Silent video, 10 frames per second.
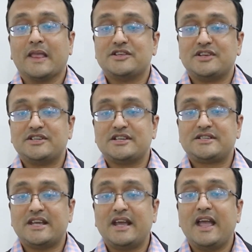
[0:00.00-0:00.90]

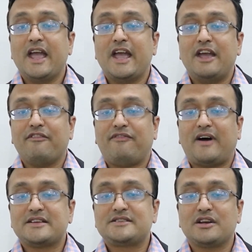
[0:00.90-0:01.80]
suggesting a
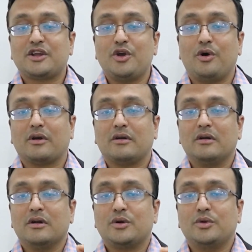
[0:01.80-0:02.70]
faster
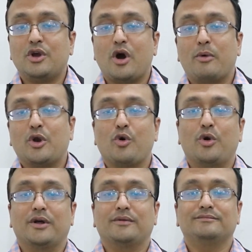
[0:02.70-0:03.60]
cure to the common cold.